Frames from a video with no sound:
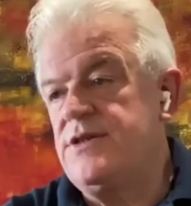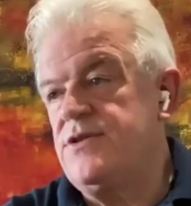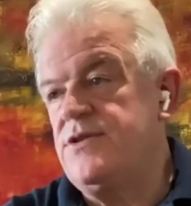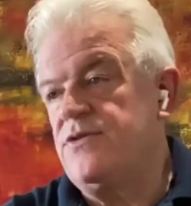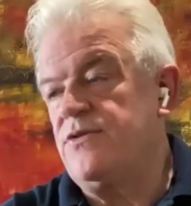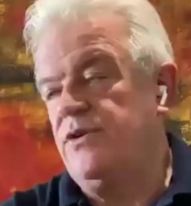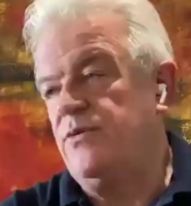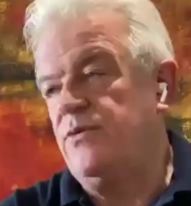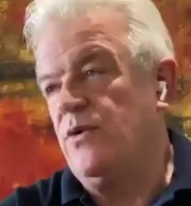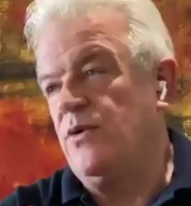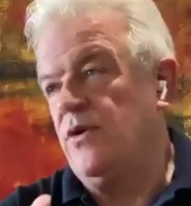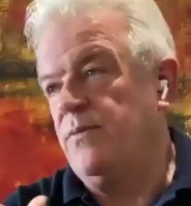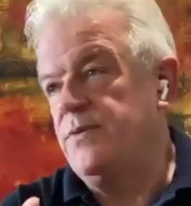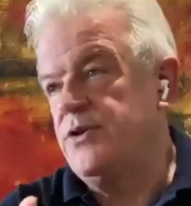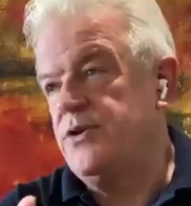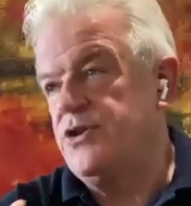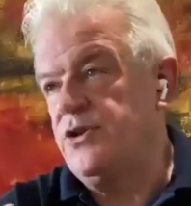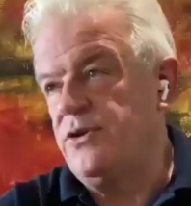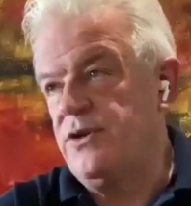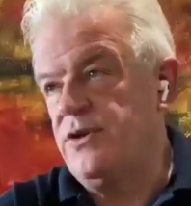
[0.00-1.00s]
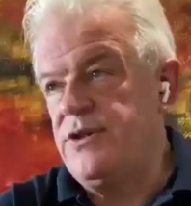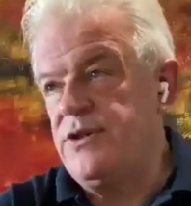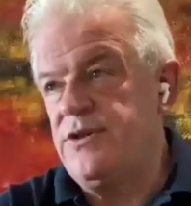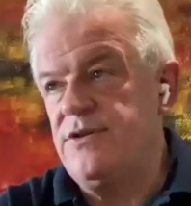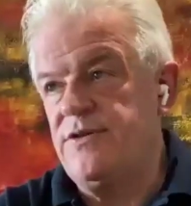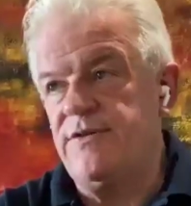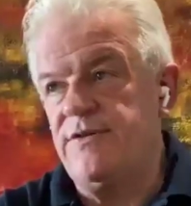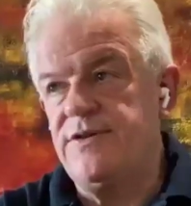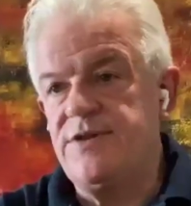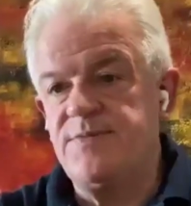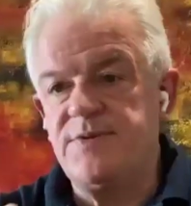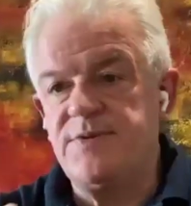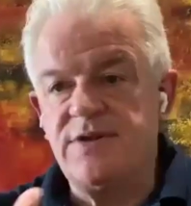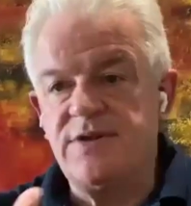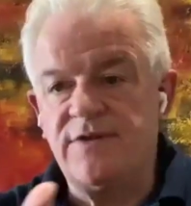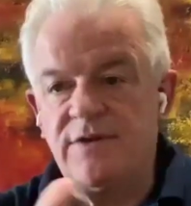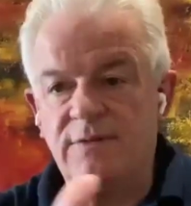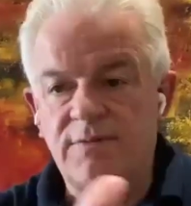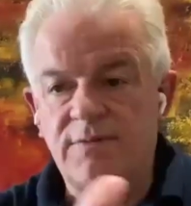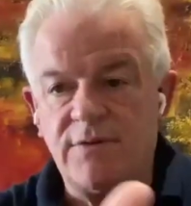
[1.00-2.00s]
you want opportunities, you have a
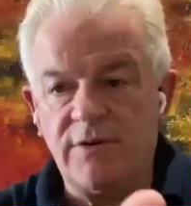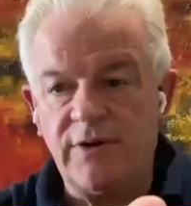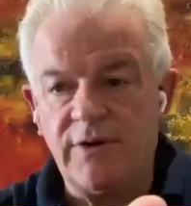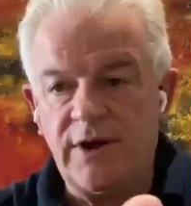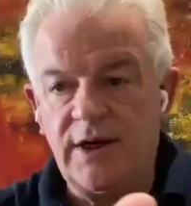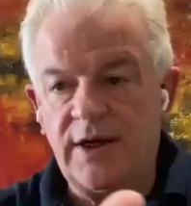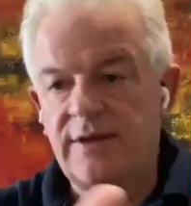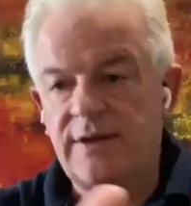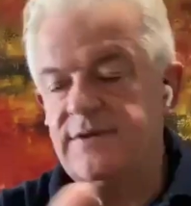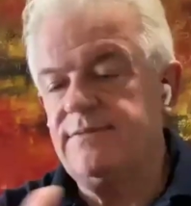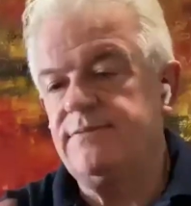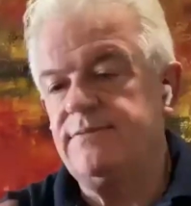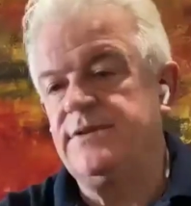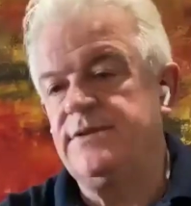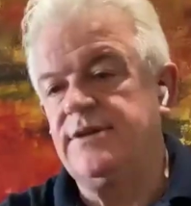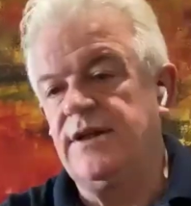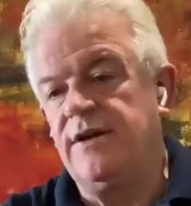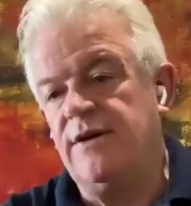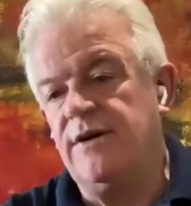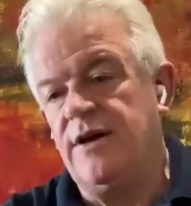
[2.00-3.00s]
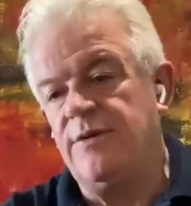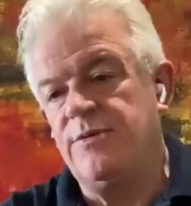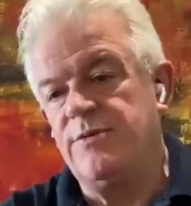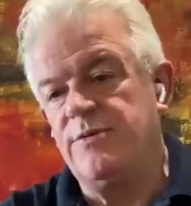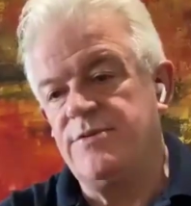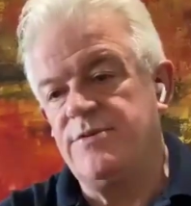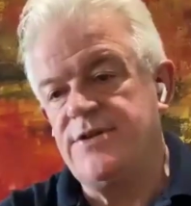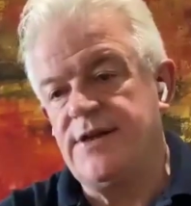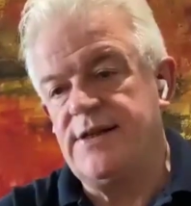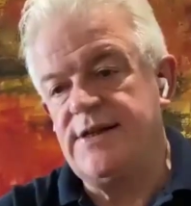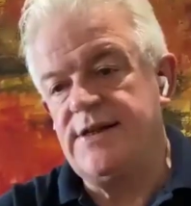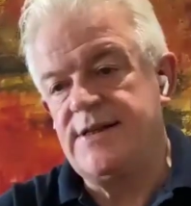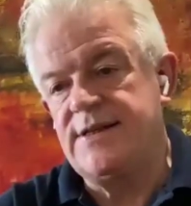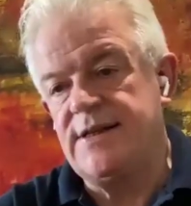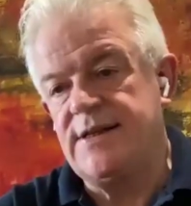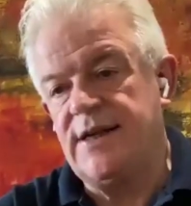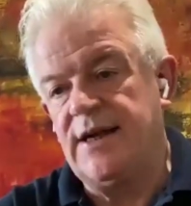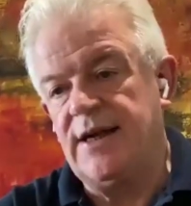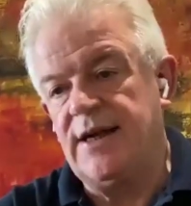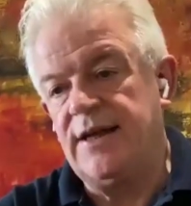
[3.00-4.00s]
specific product, I would particularly
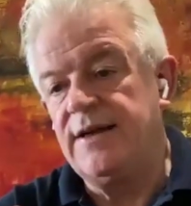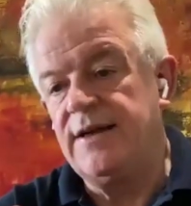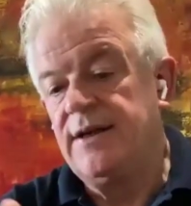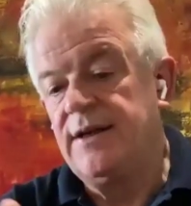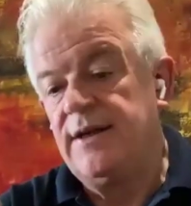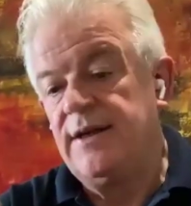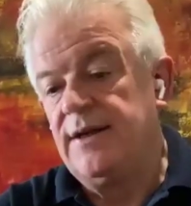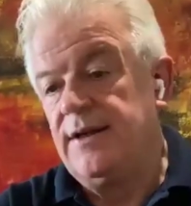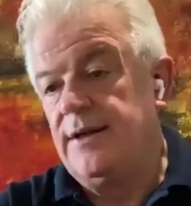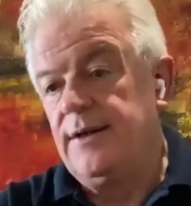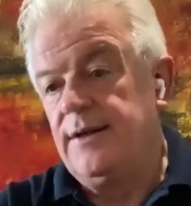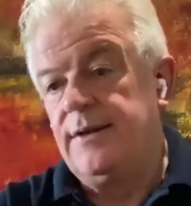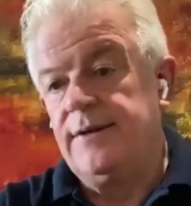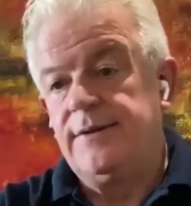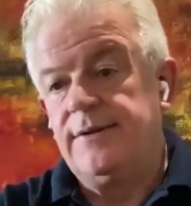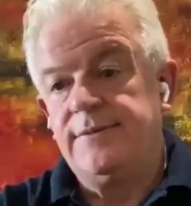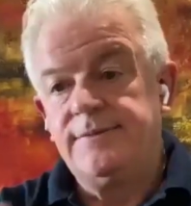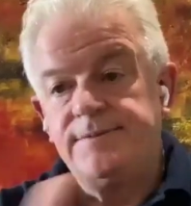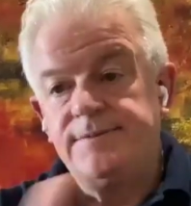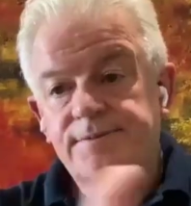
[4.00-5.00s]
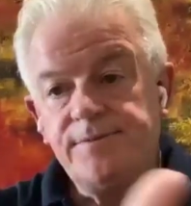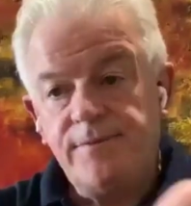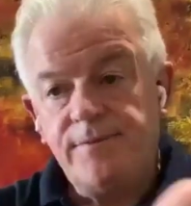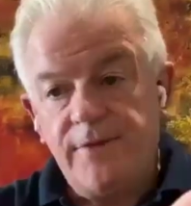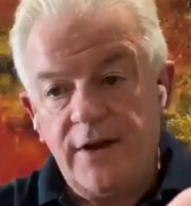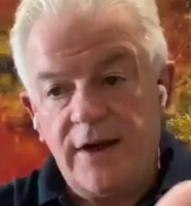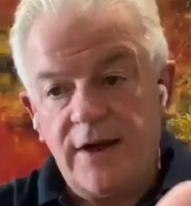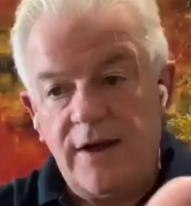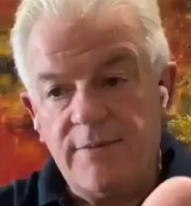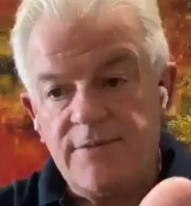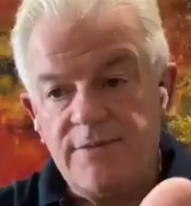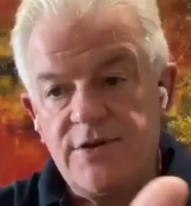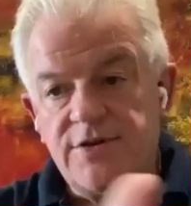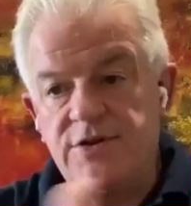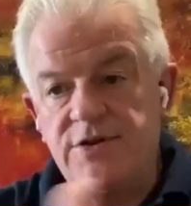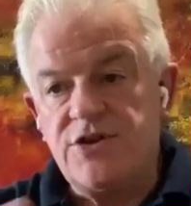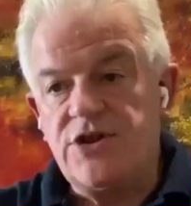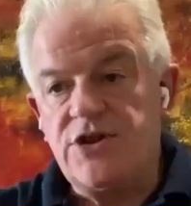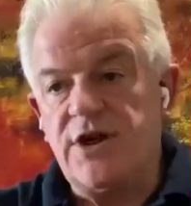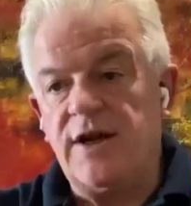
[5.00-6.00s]
say come to
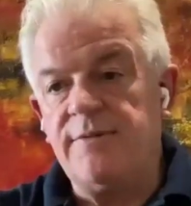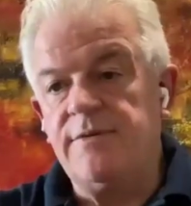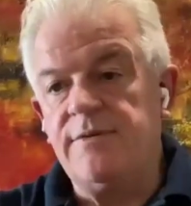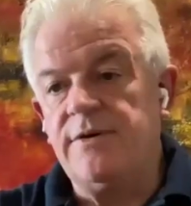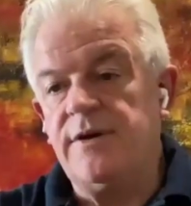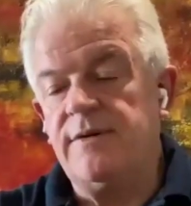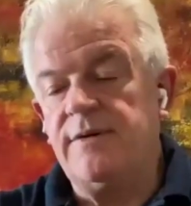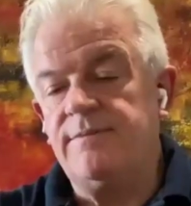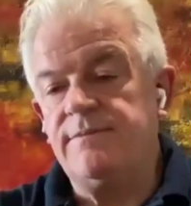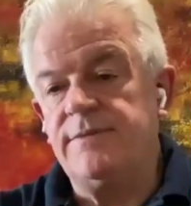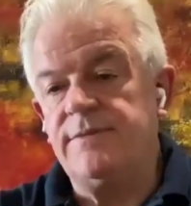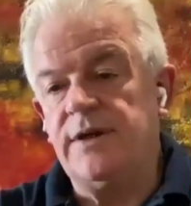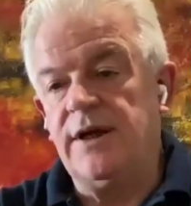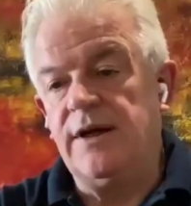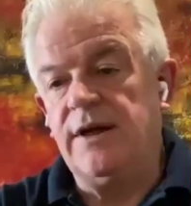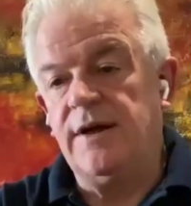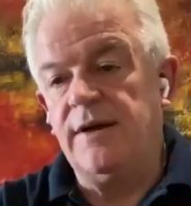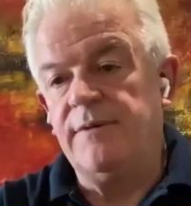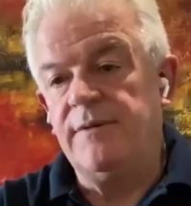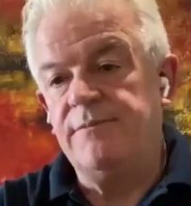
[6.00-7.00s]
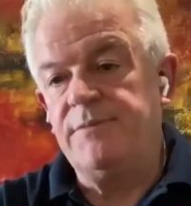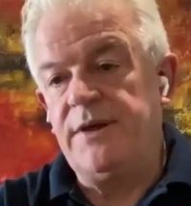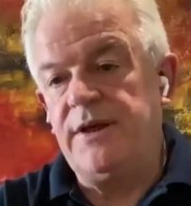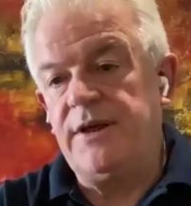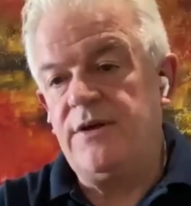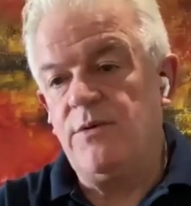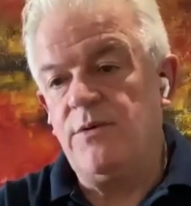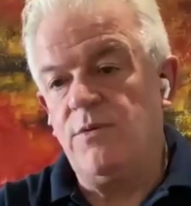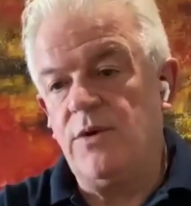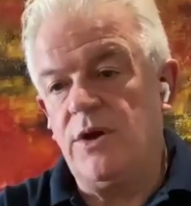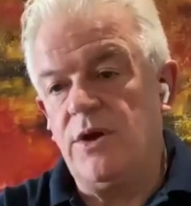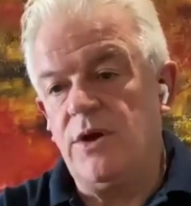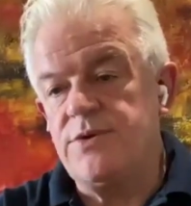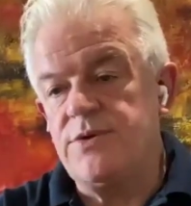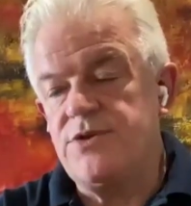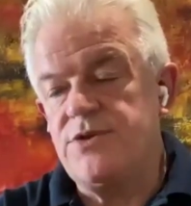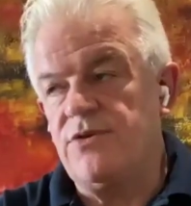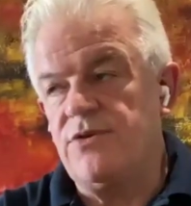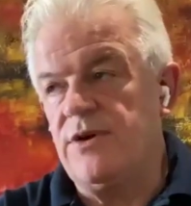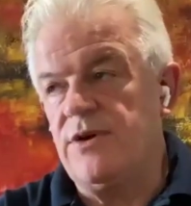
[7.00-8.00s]
the chamber. Mika will
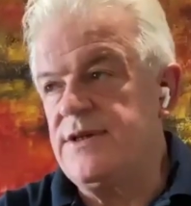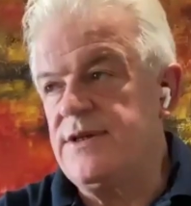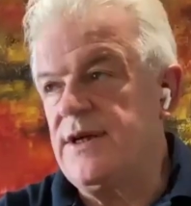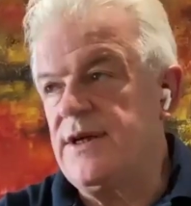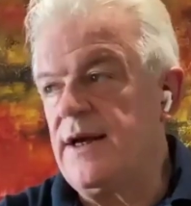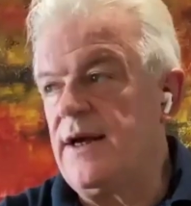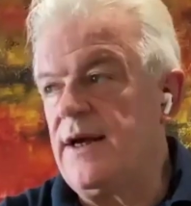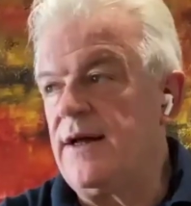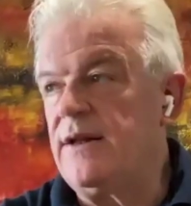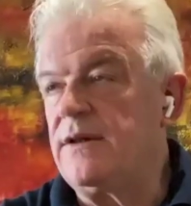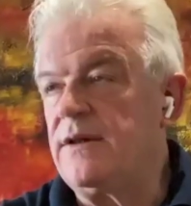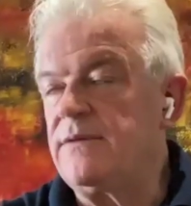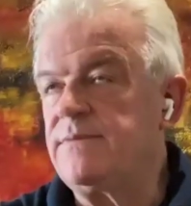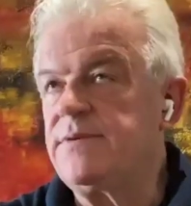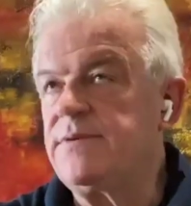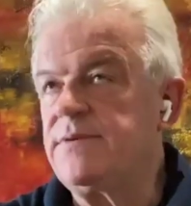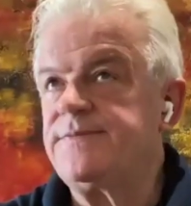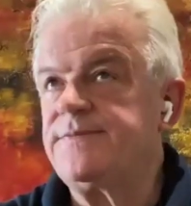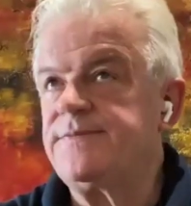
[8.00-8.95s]
always try to help.